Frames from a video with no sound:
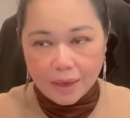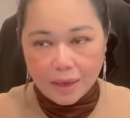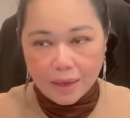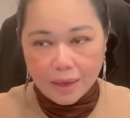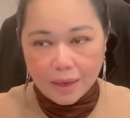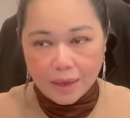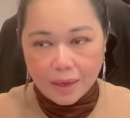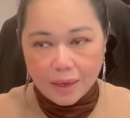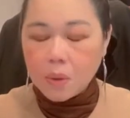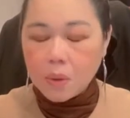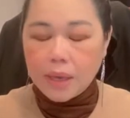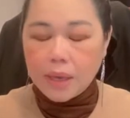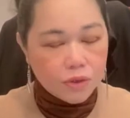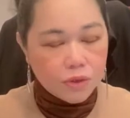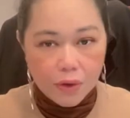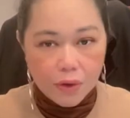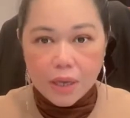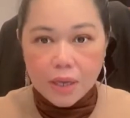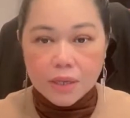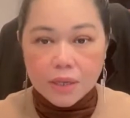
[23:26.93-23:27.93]
Okay,
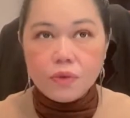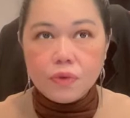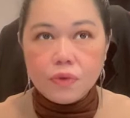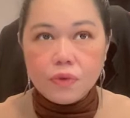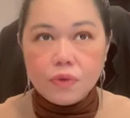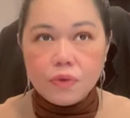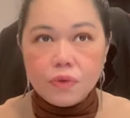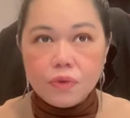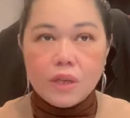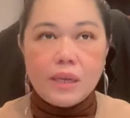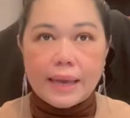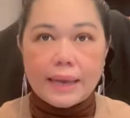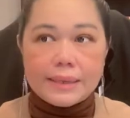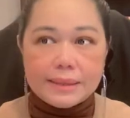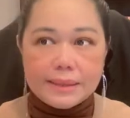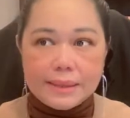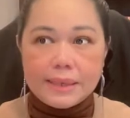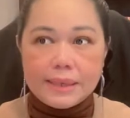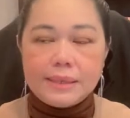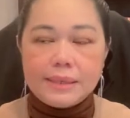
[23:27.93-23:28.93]
it's really
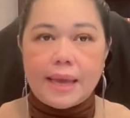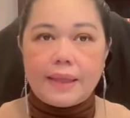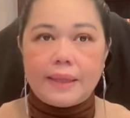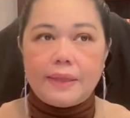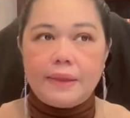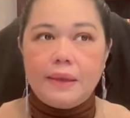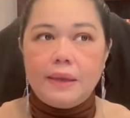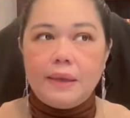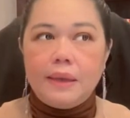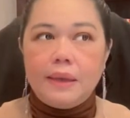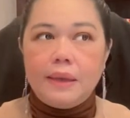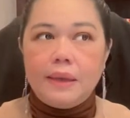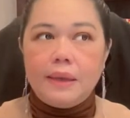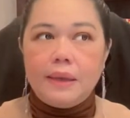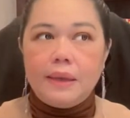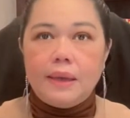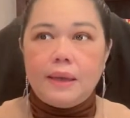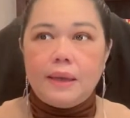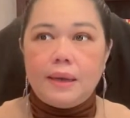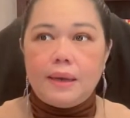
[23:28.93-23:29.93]
exists that
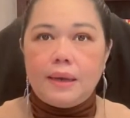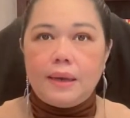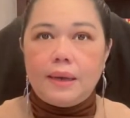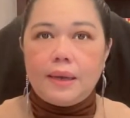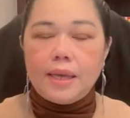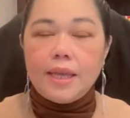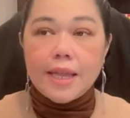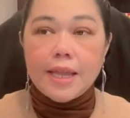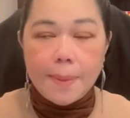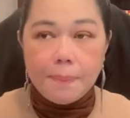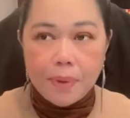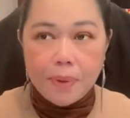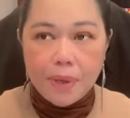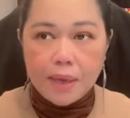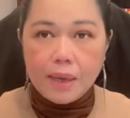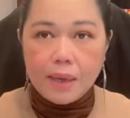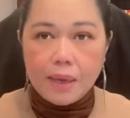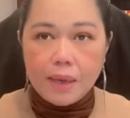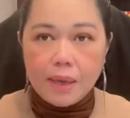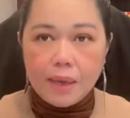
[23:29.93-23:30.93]
it
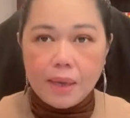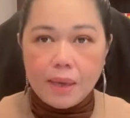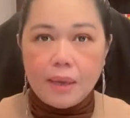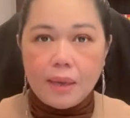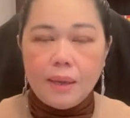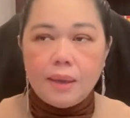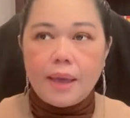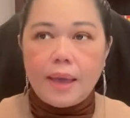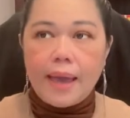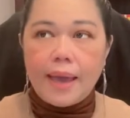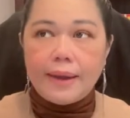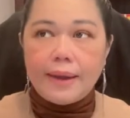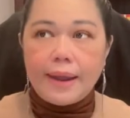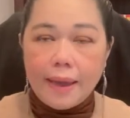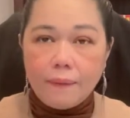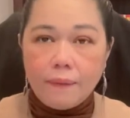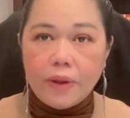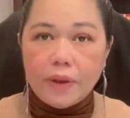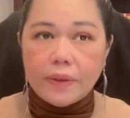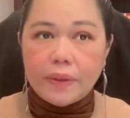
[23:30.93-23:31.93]
appear, and
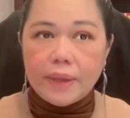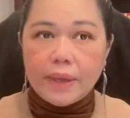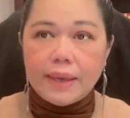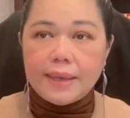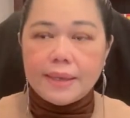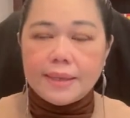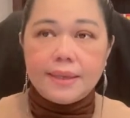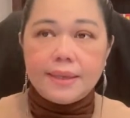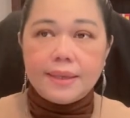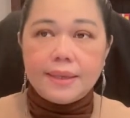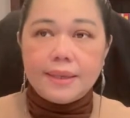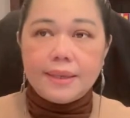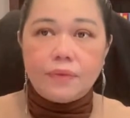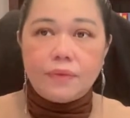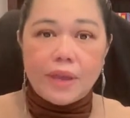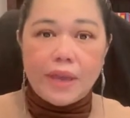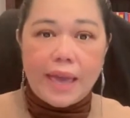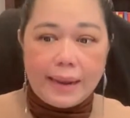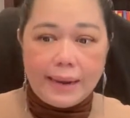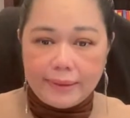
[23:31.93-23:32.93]
everything is the
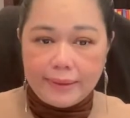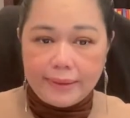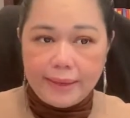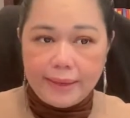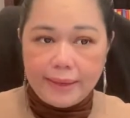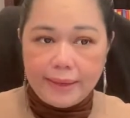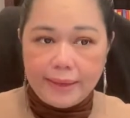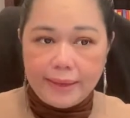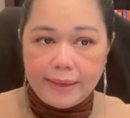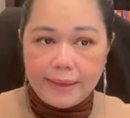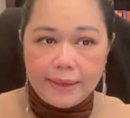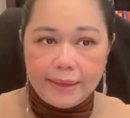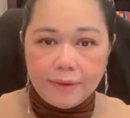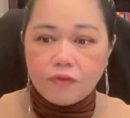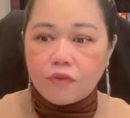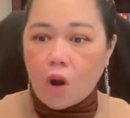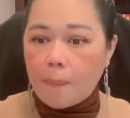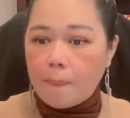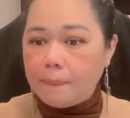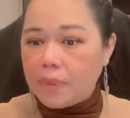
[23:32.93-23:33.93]
reality
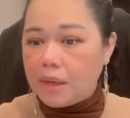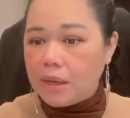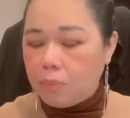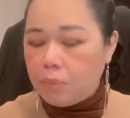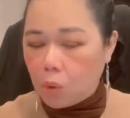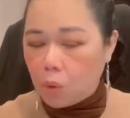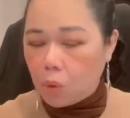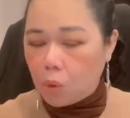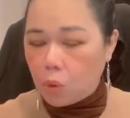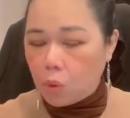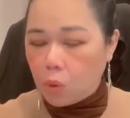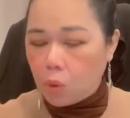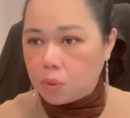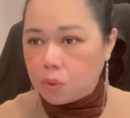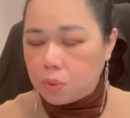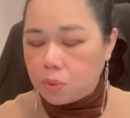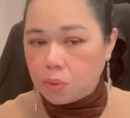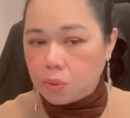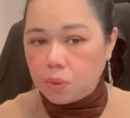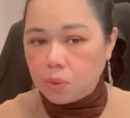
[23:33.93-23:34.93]
from the book.
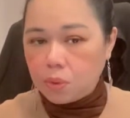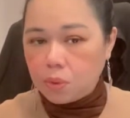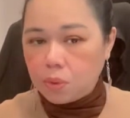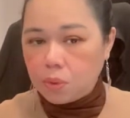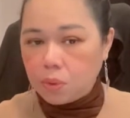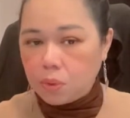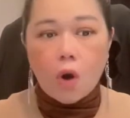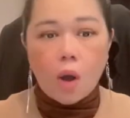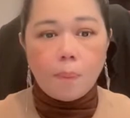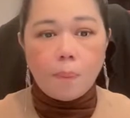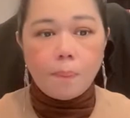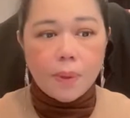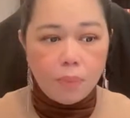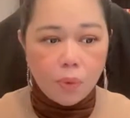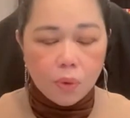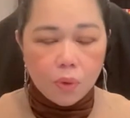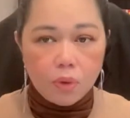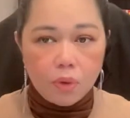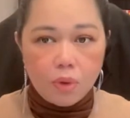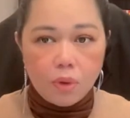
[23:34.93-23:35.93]
From the
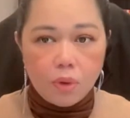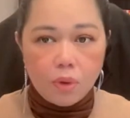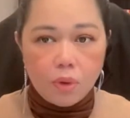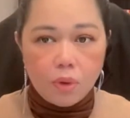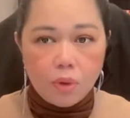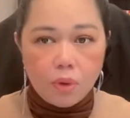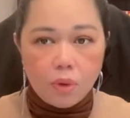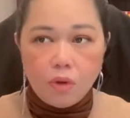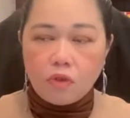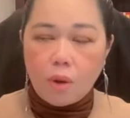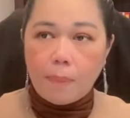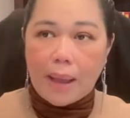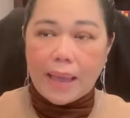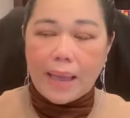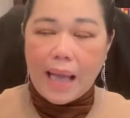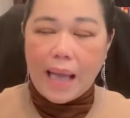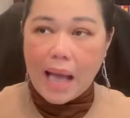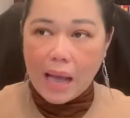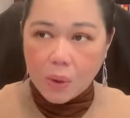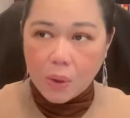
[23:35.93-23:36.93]
book, from my
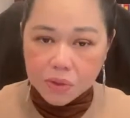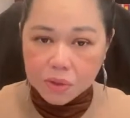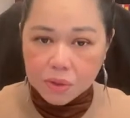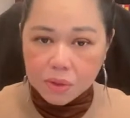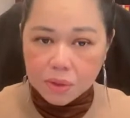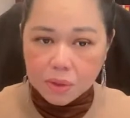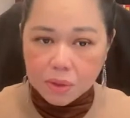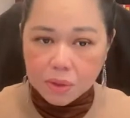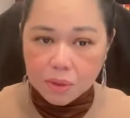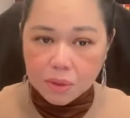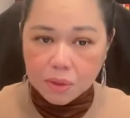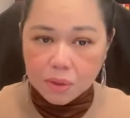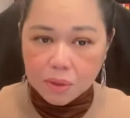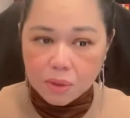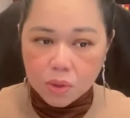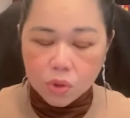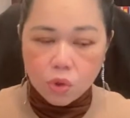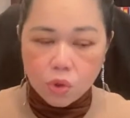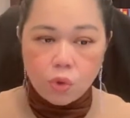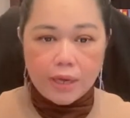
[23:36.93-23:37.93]
house
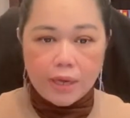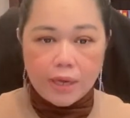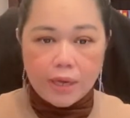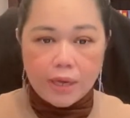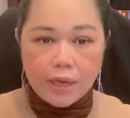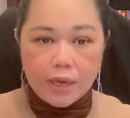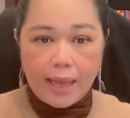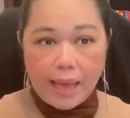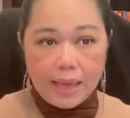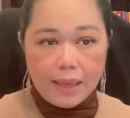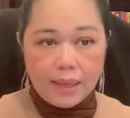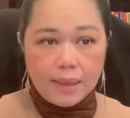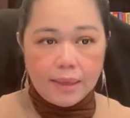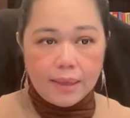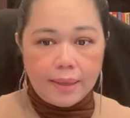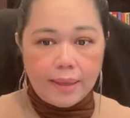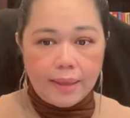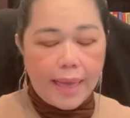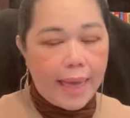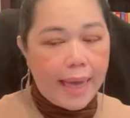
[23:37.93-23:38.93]
to the car,
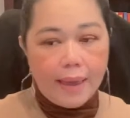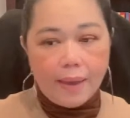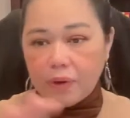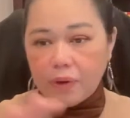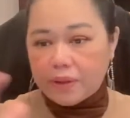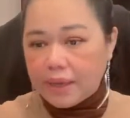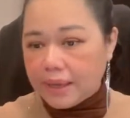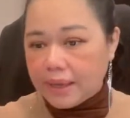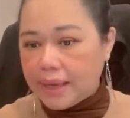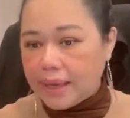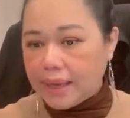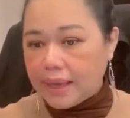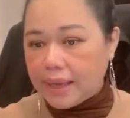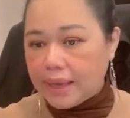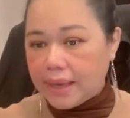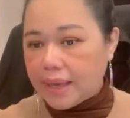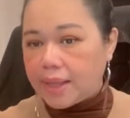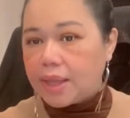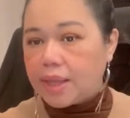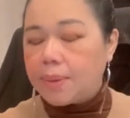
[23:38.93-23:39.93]
everything
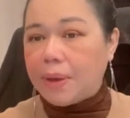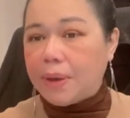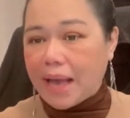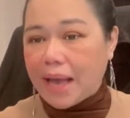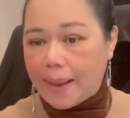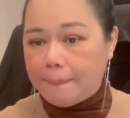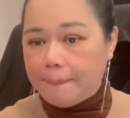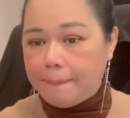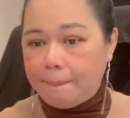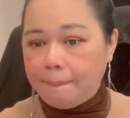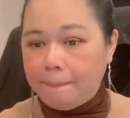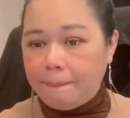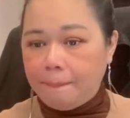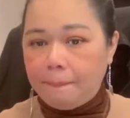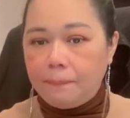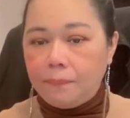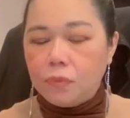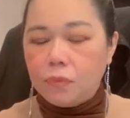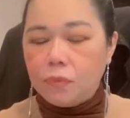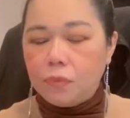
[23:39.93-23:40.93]
it become
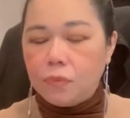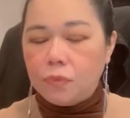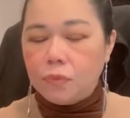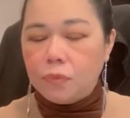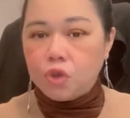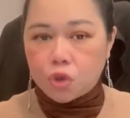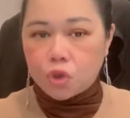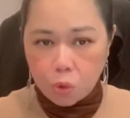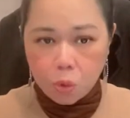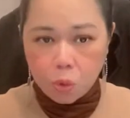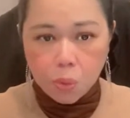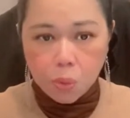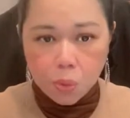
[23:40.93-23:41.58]
true.